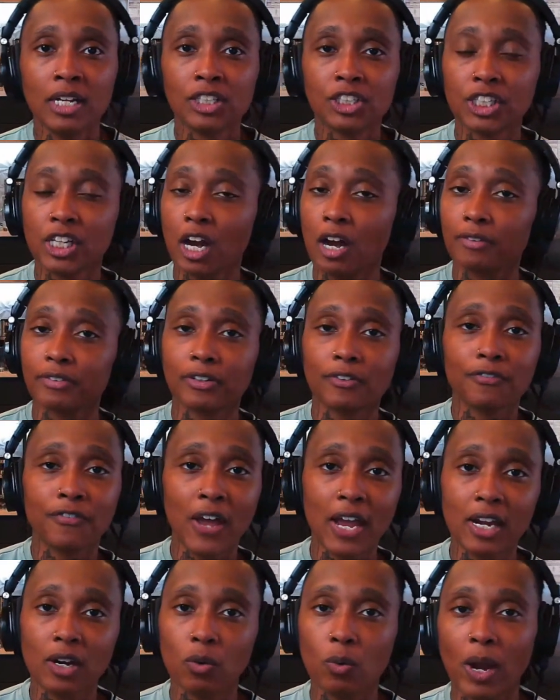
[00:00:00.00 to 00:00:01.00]
She off the
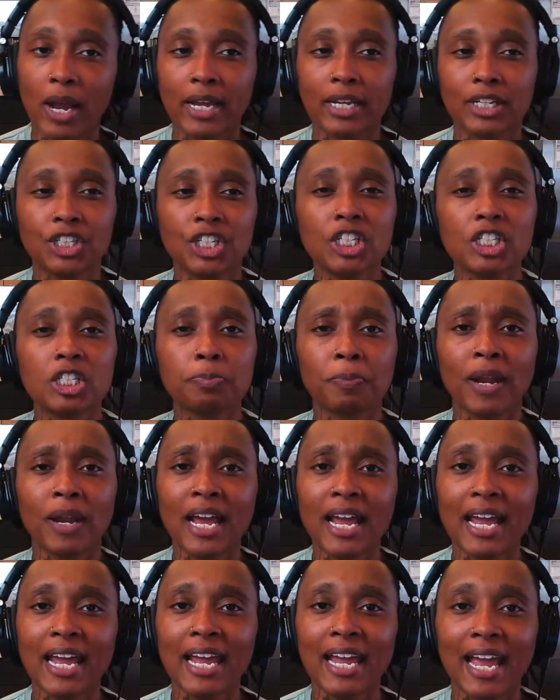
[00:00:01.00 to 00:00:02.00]
fadeaway. She's
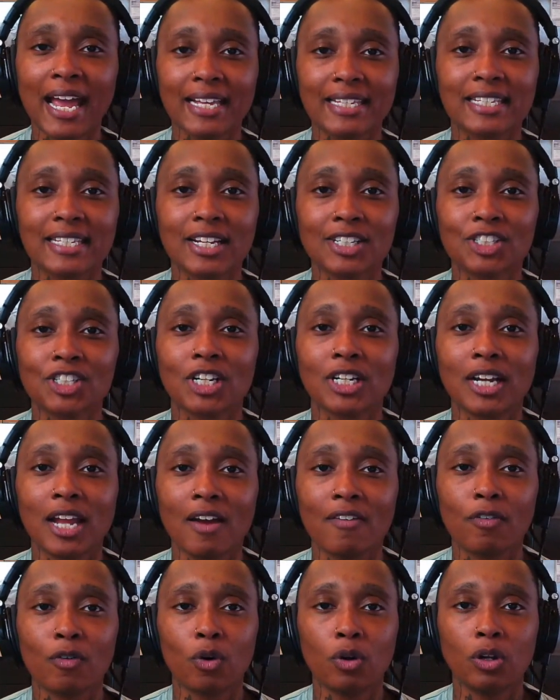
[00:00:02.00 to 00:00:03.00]
playing at such a
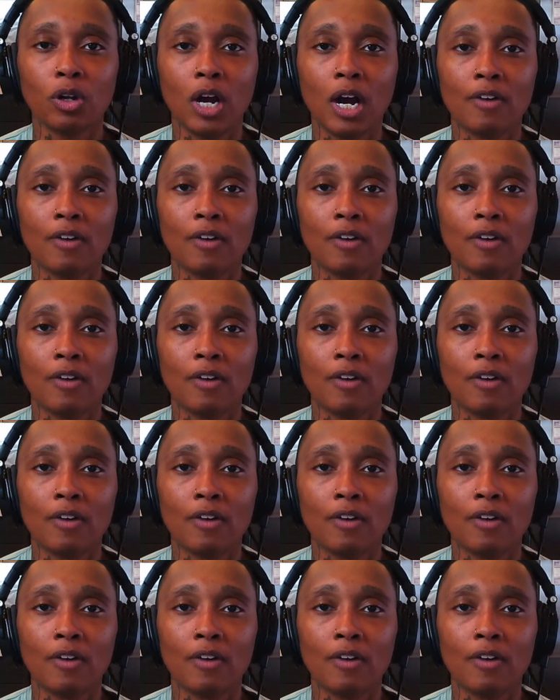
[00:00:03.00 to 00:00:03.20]
level